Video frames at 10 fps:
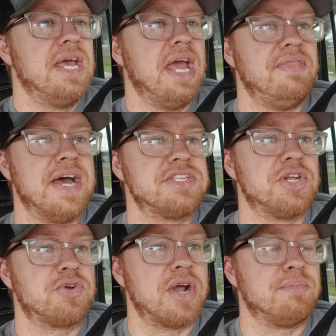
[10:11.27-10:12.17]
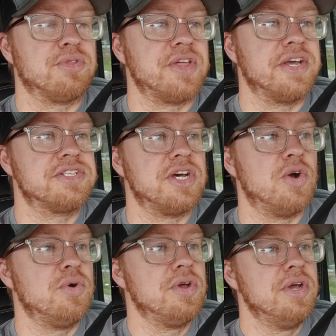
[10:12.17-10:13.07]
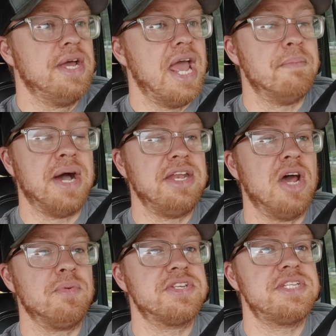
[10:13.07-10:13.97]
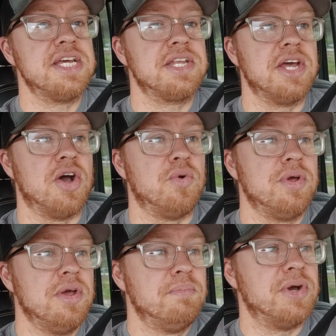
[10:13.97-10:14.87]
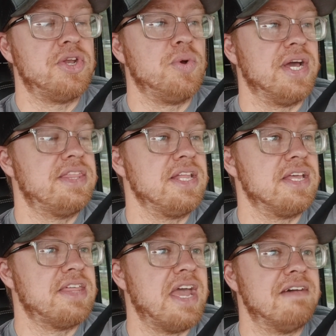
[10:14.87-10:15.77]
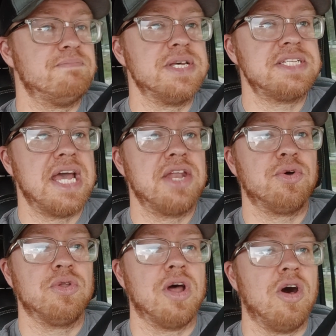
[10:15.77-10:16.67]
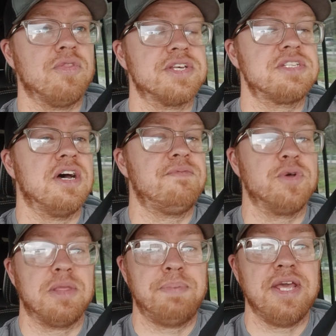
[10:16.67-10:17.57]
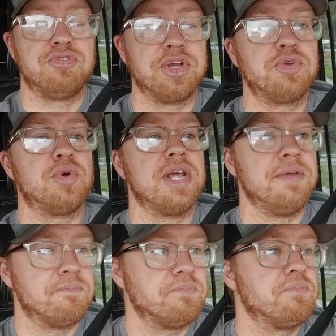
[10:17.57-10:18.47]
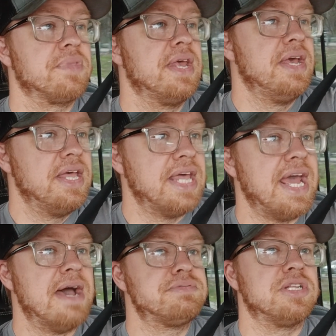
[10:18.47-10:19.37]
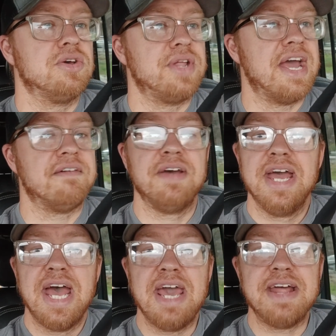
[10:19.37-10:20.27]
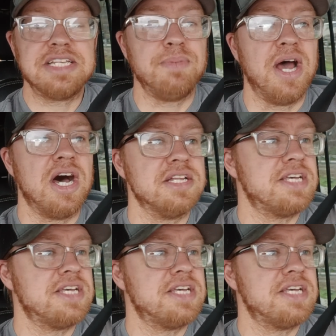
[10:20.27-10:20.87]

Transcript: and that's an incredible thing. So, am I done with SIG? No. But do I think that they have mishandled all the stuff with the P320? They absolutely have. Hey, that's my hot